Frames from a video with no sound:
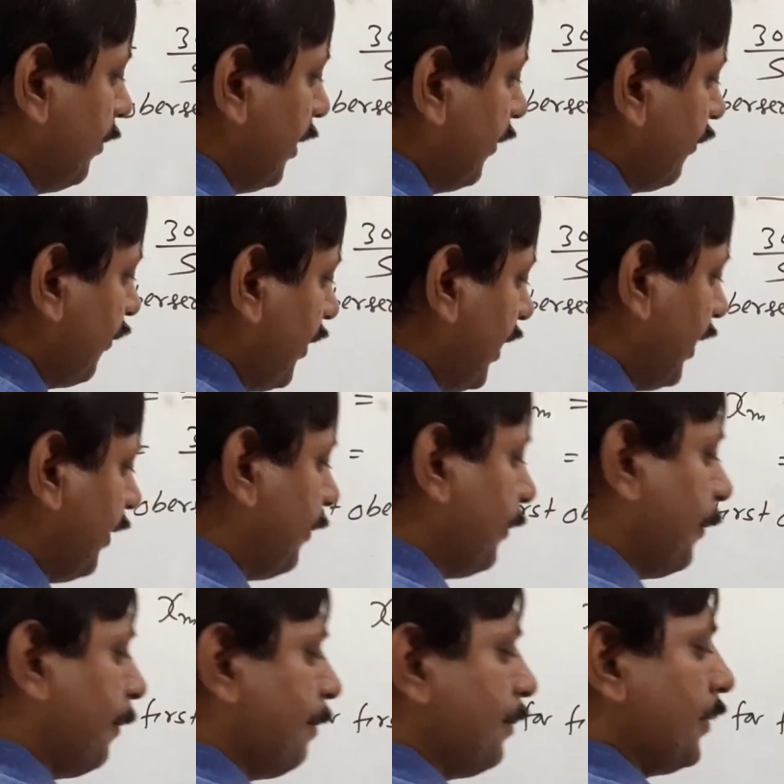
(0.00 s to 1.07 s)
by 5,
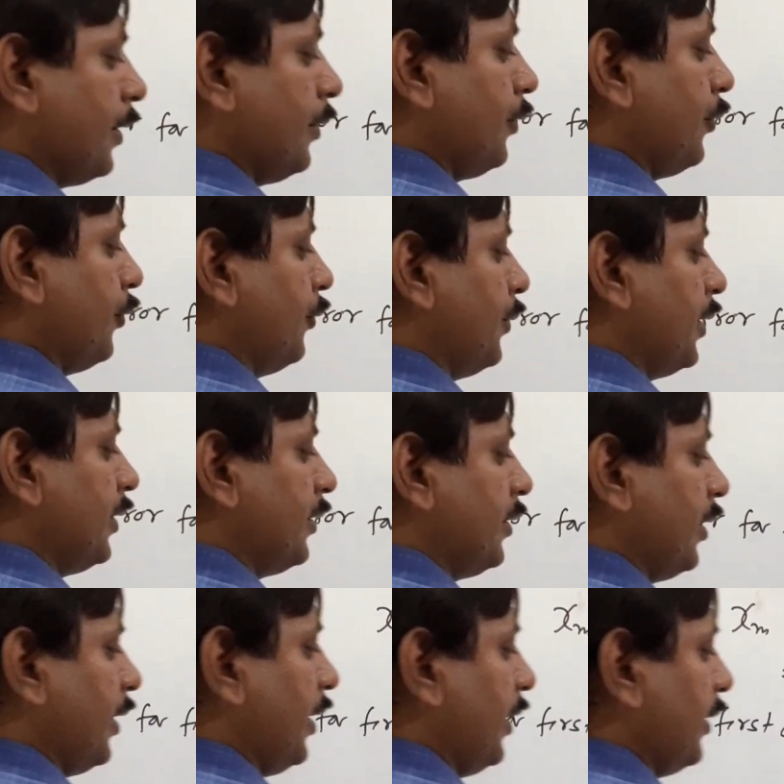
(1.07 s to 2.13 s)
2, 1,
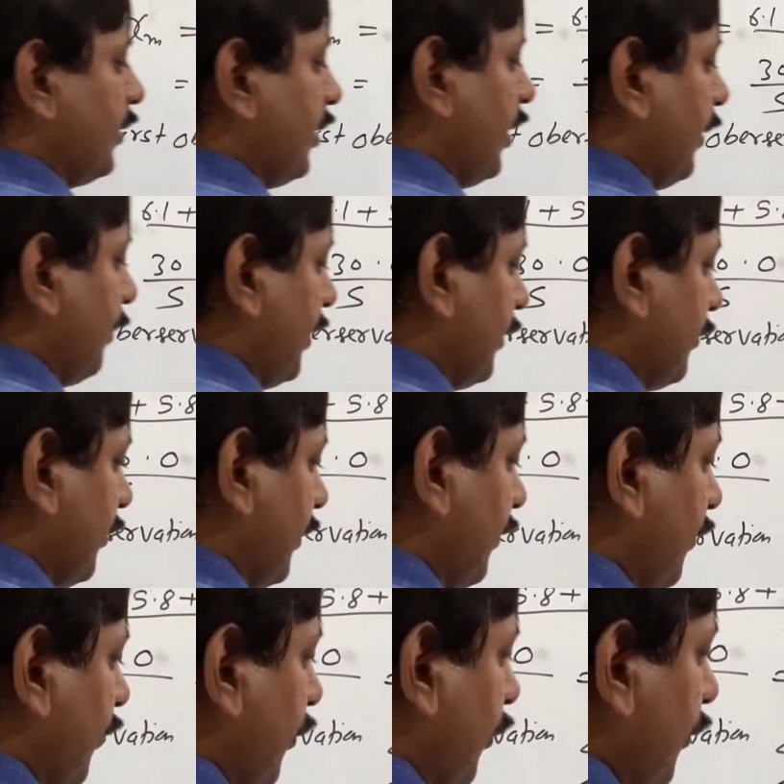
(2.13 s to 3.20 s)
3, 3 plus 1,
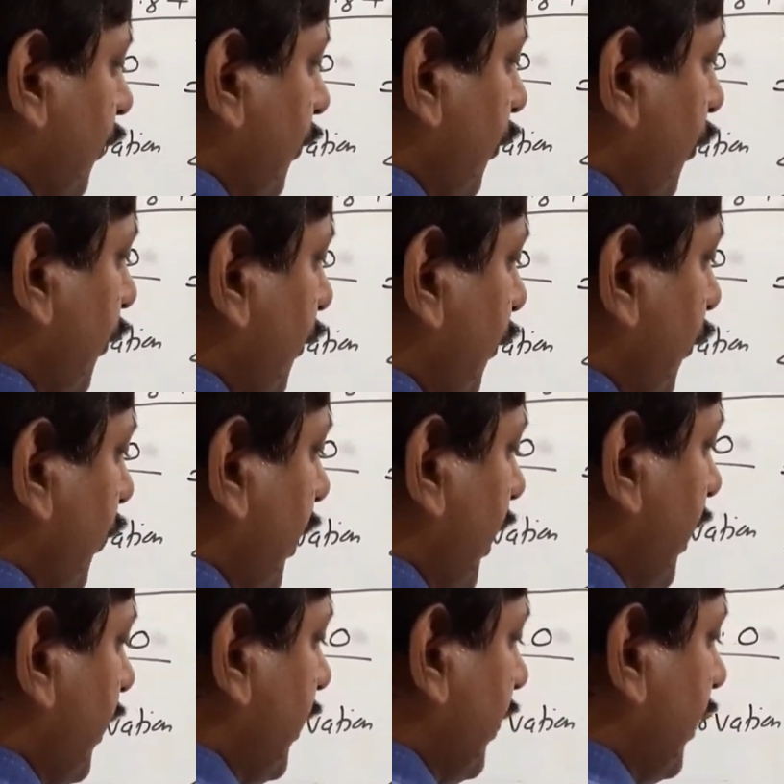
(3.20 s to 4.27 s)
4, 4, 4,
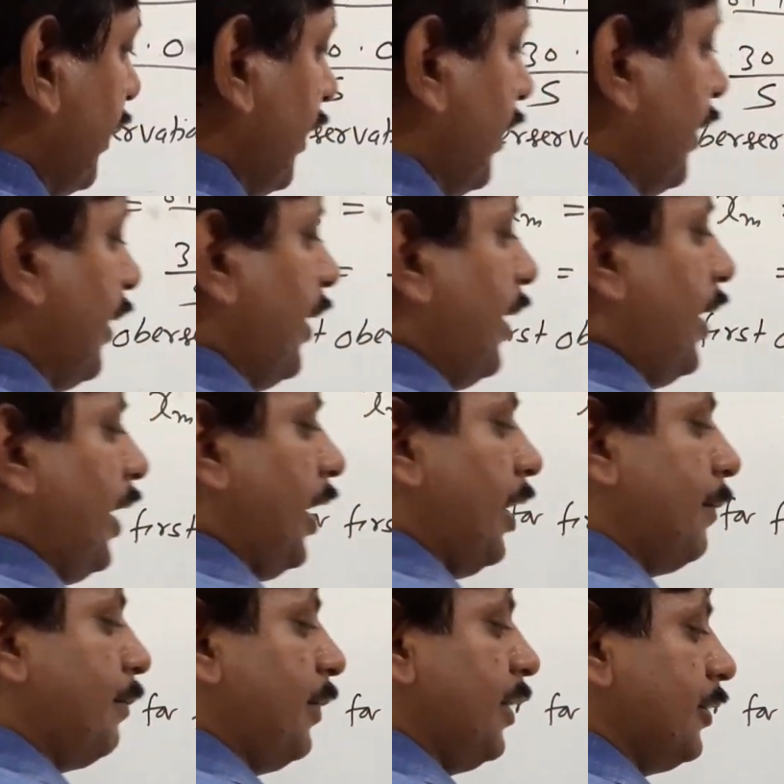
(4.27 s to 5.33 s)
8,
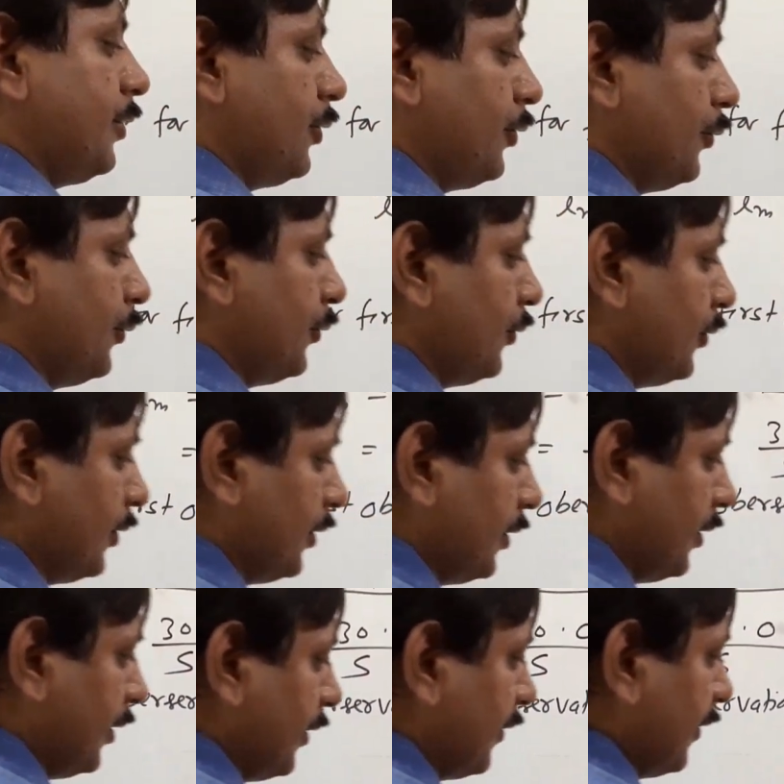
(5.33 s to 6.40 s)
8 plus 2,
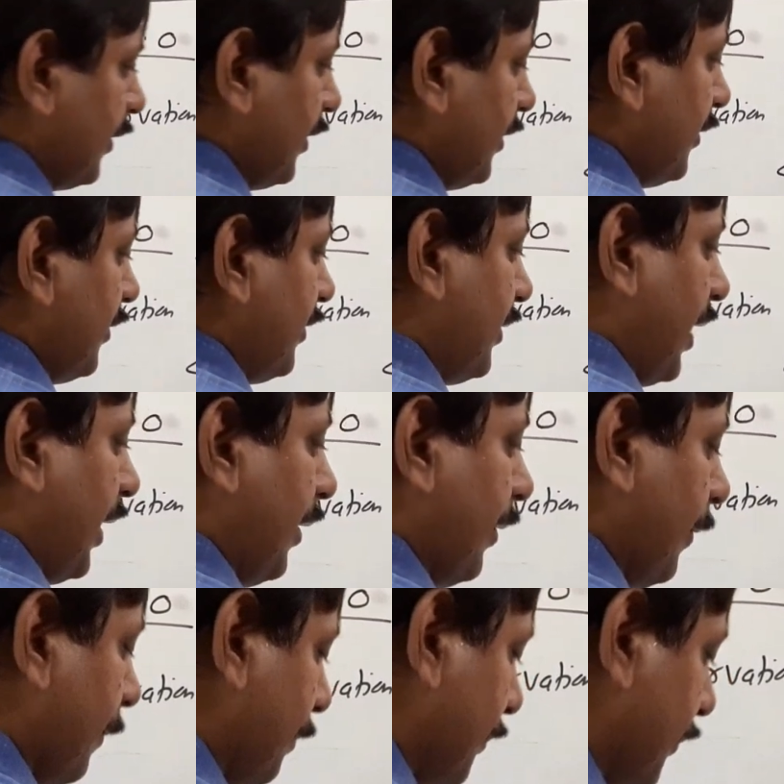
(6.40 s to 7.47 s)
this is 10.
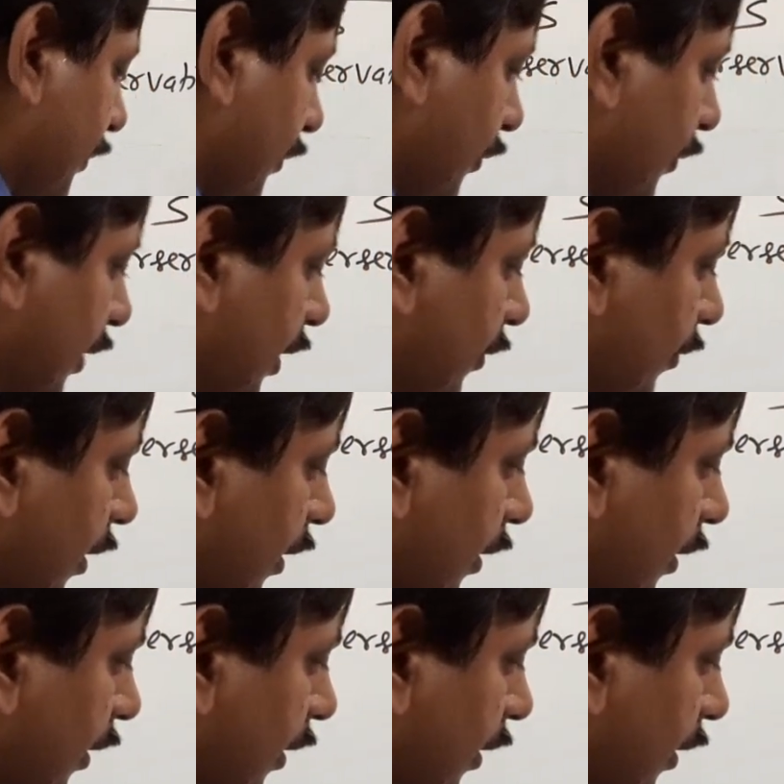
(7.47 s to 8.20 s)
So that will